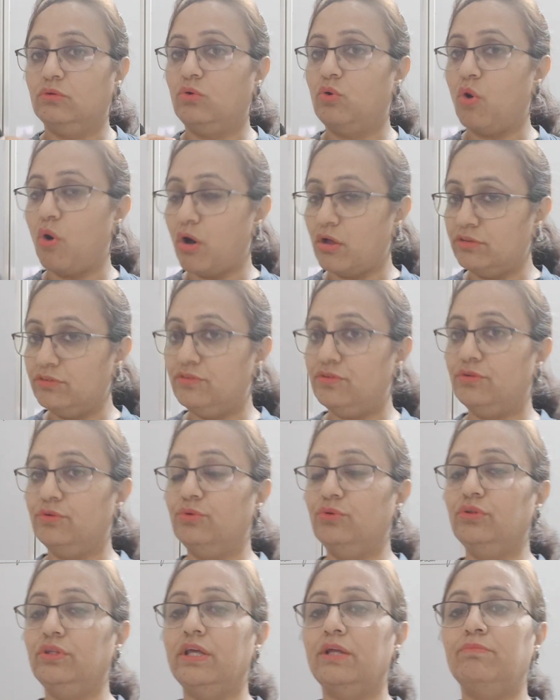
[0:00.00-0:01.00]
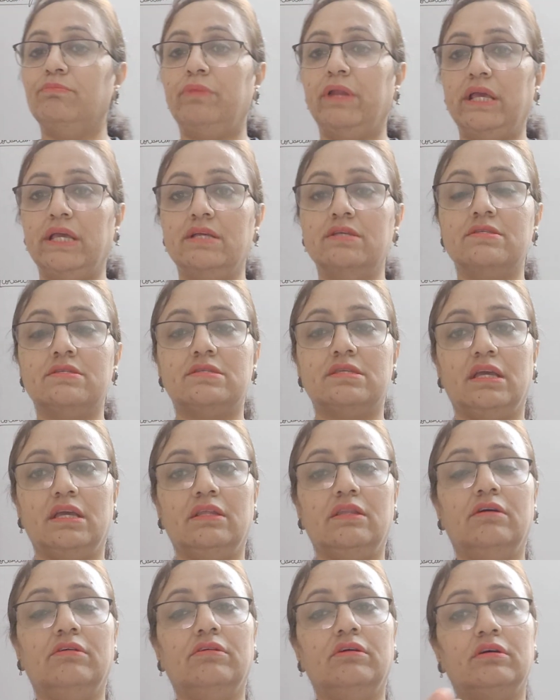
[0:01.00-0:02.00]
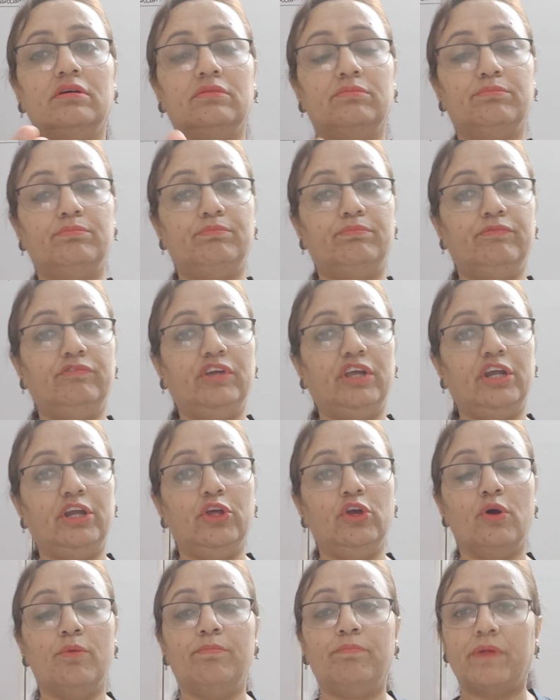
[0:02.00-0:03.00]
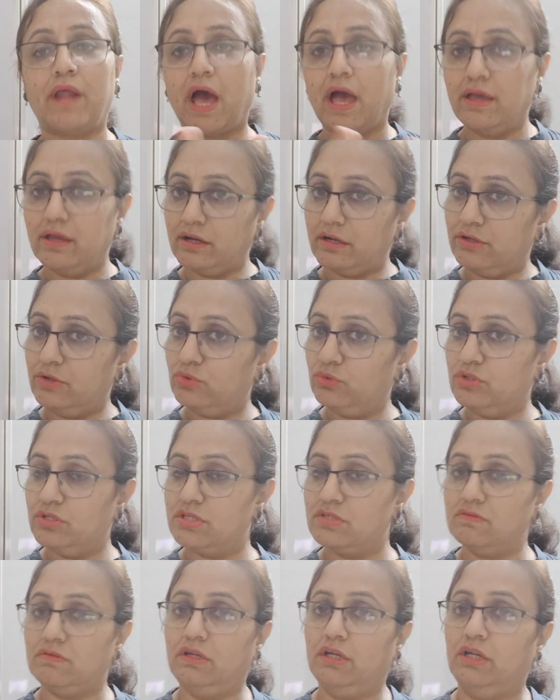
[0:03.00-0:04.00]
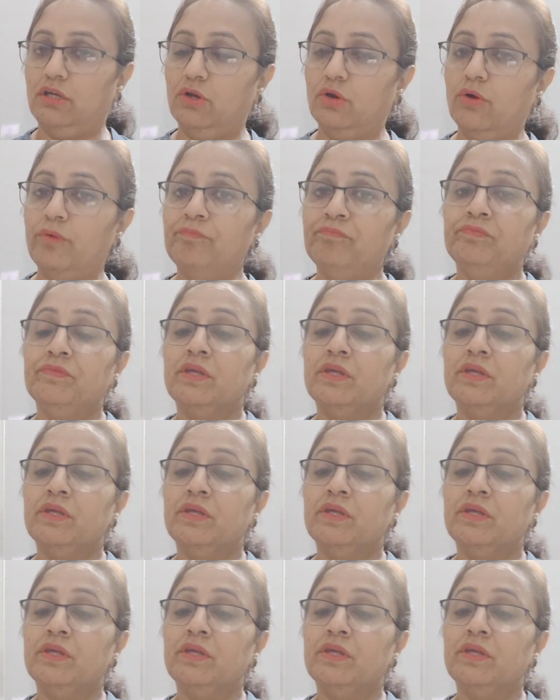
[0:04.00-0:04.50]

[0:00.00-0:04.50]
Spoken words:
gone through, then please see the video prior to this video,